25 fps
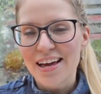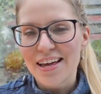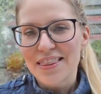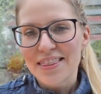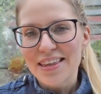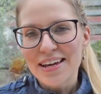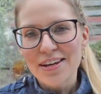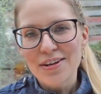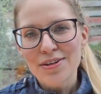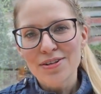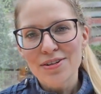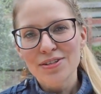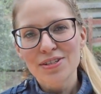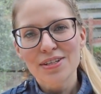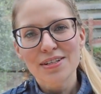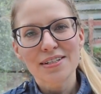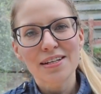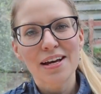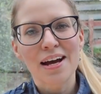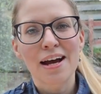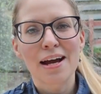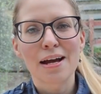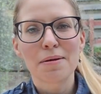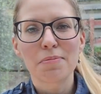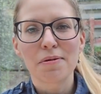They use a
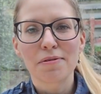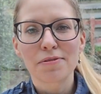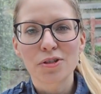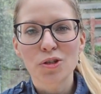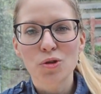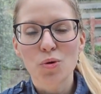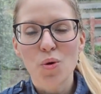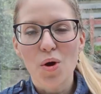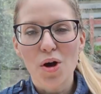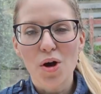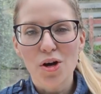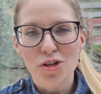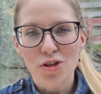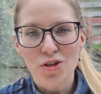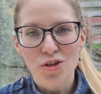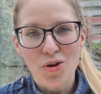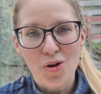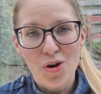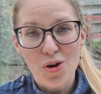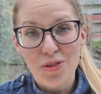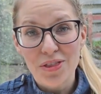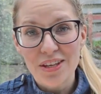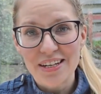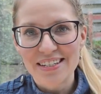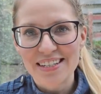type of squash
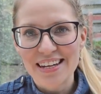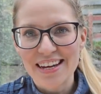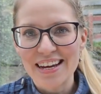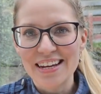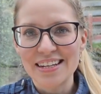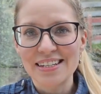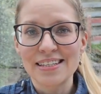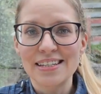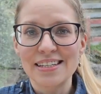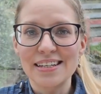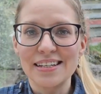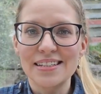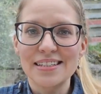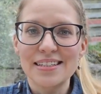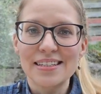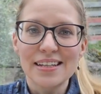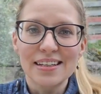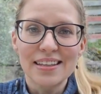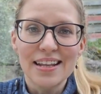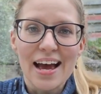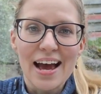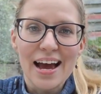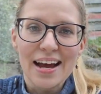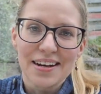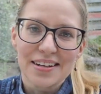called the Dickinson
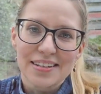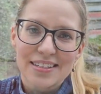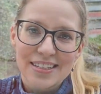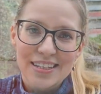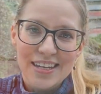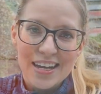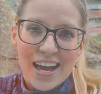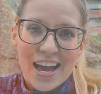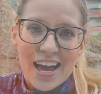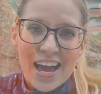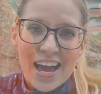Select